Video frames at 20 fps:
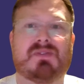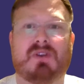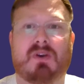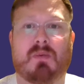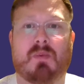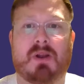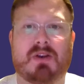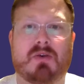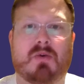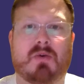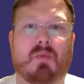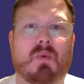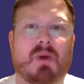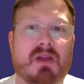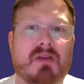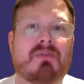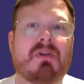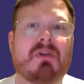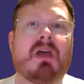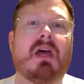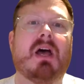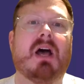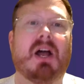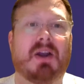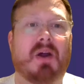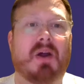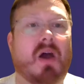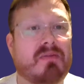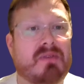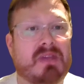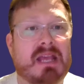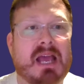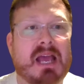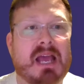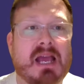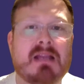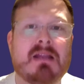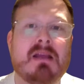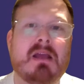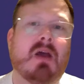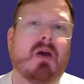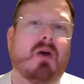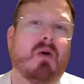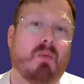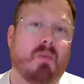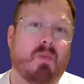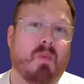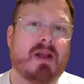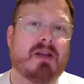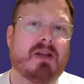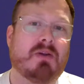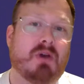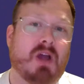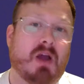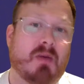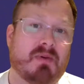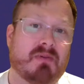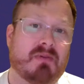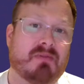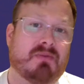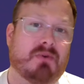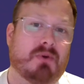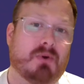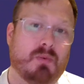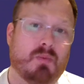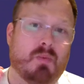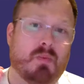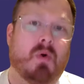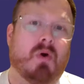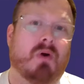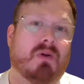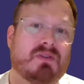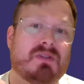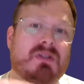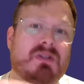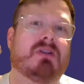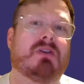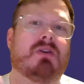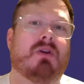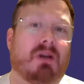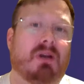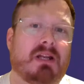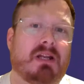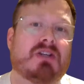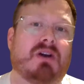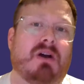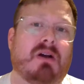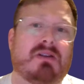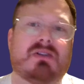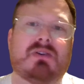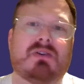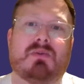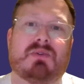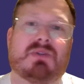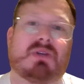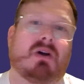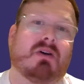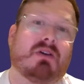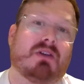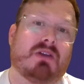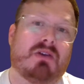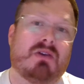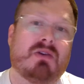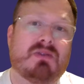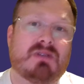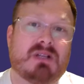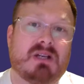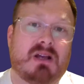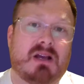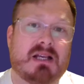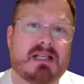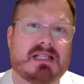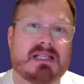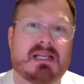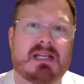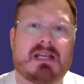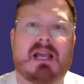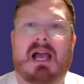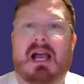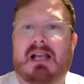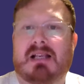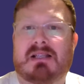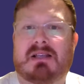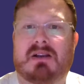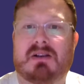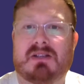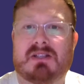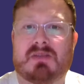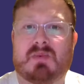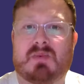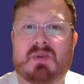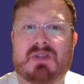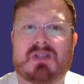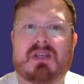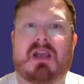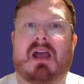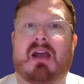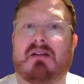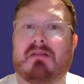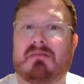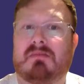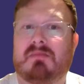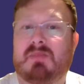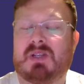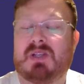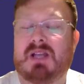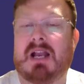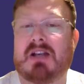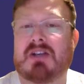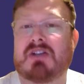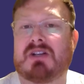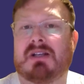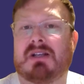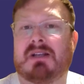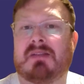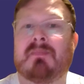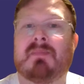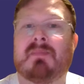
So when you're with an IVA, when you're coming through, what knowledge articles are you utilizing as customers, and potentially